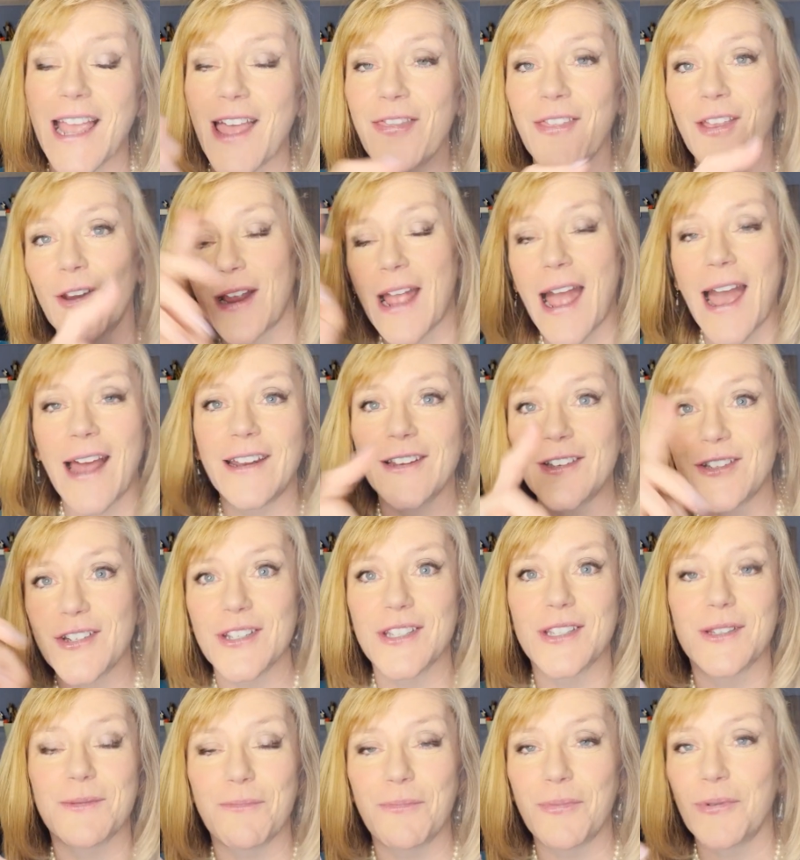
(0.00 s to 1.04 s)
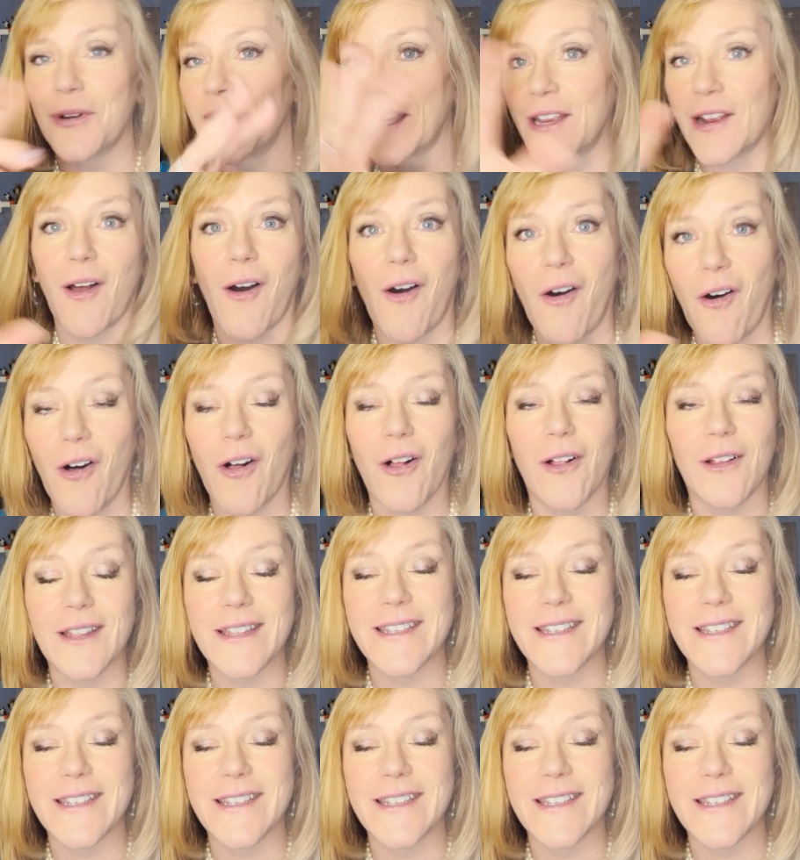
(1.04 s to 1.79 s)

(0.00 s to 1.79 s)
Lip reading: and they're kind of just putting it all